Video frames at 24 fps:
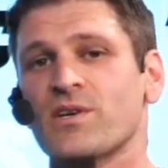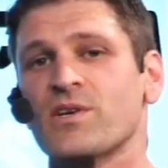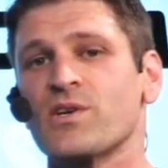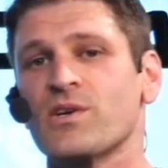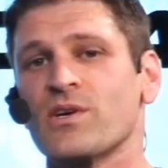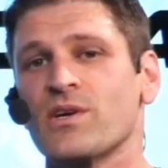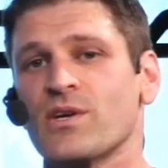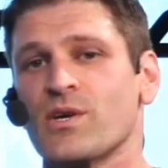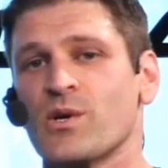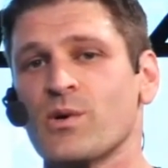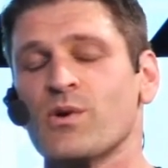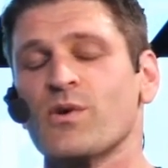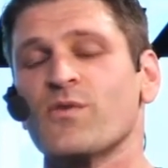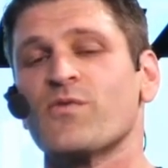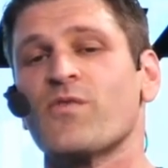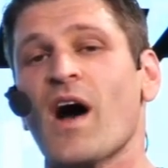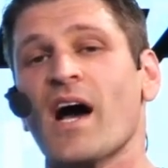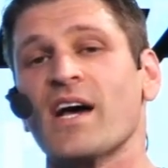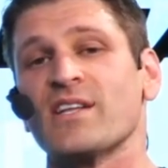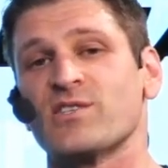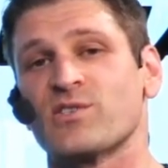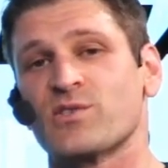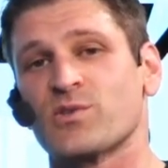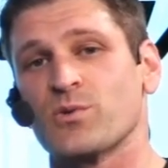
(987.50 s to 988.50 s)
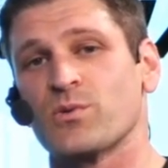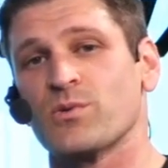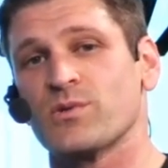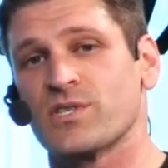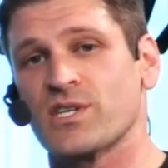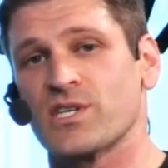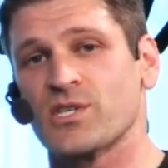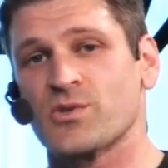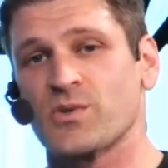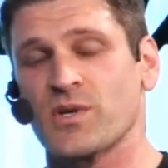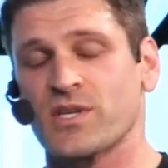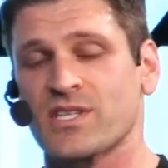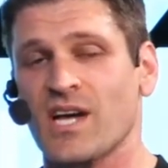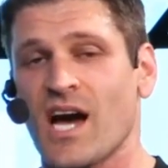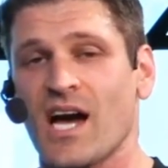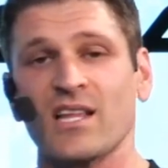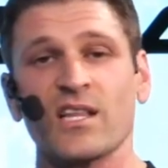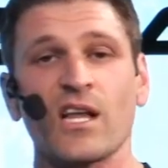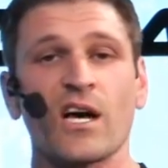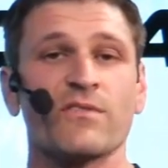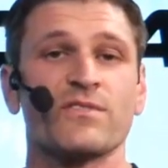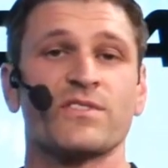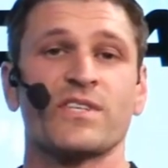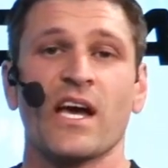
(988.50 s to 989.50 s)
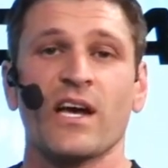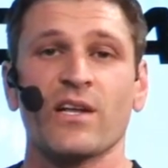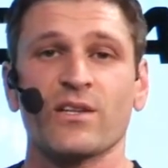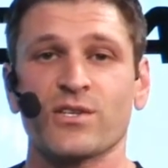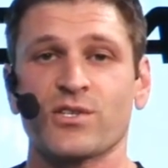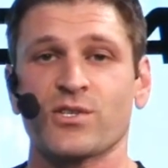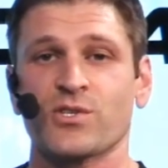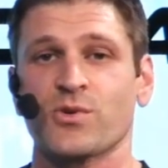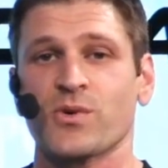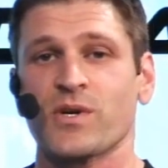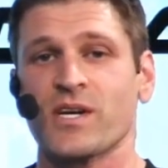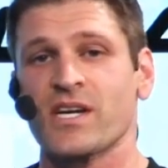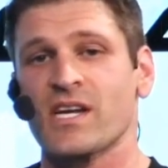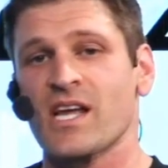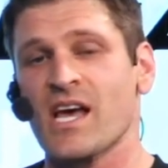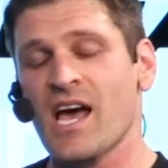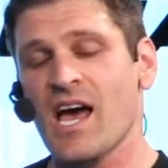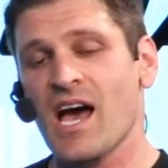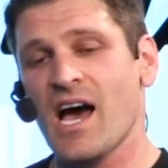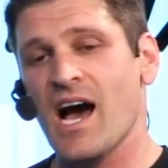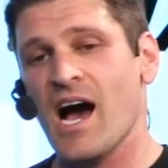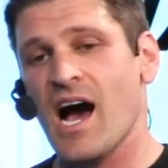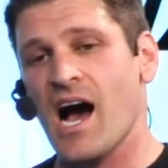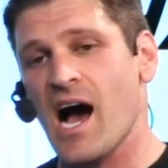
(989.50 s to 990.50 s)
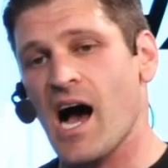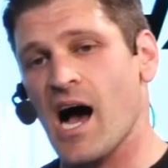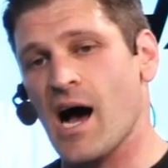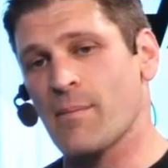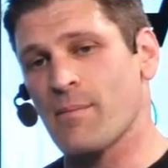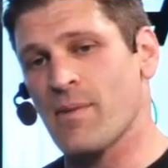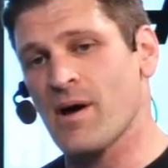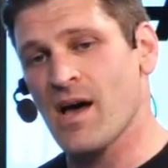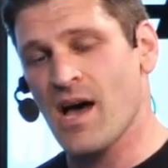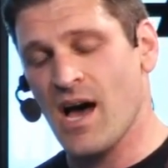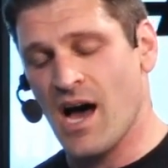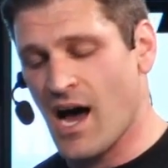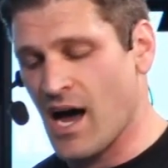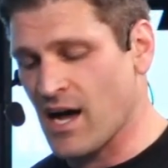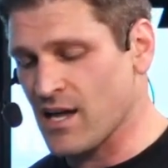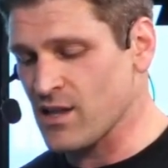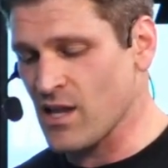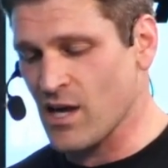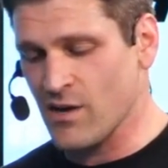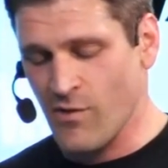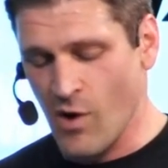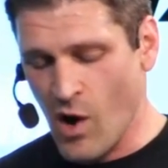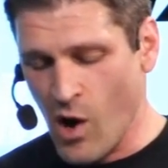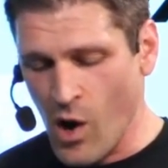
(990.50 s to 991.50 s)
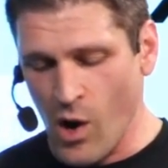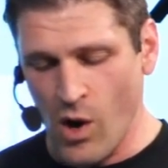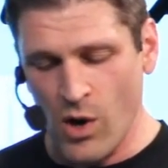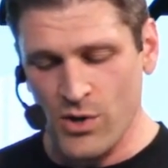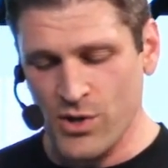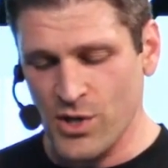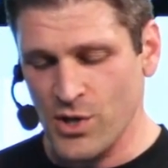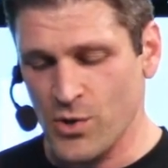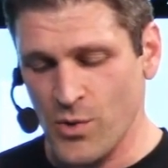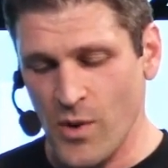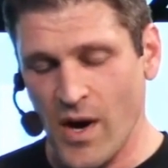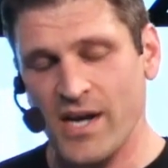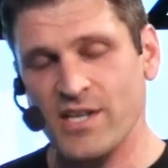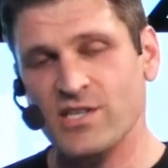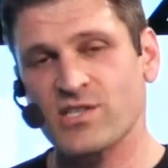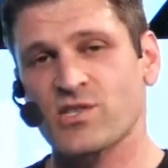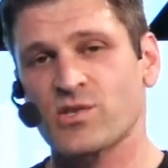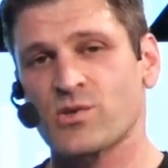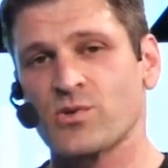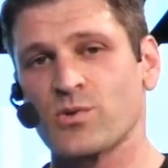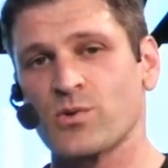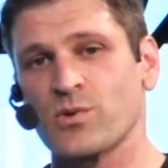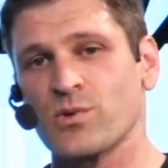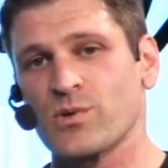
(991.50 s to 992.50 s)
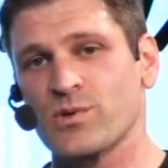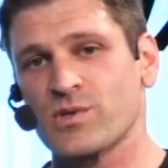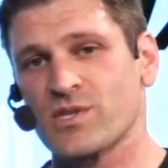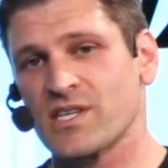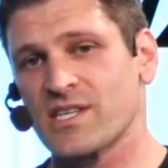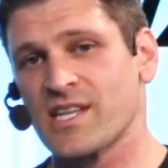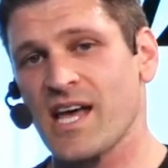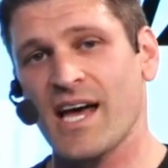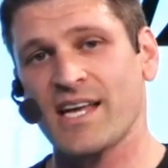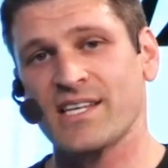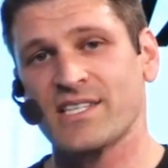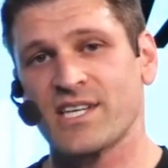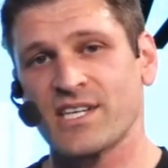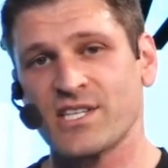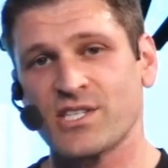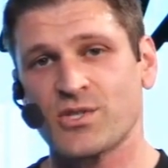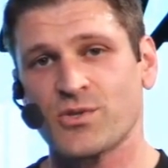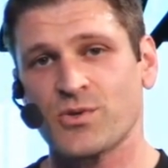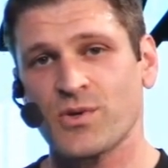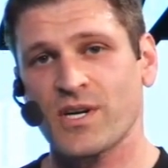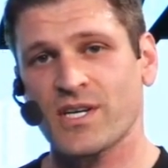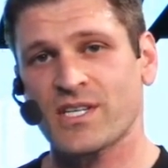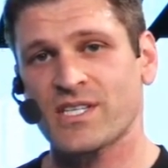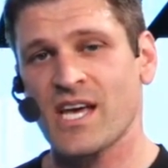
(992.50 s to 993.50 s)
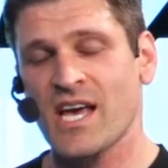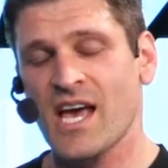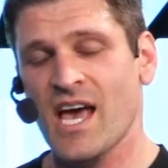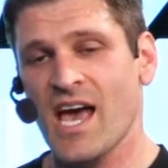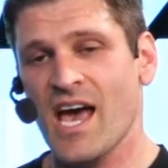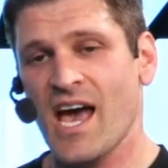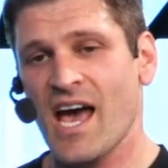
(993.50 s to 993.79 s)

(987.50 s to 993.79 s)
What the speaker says: Unified School District. I love Taylor Street. I love all the great schools in that district.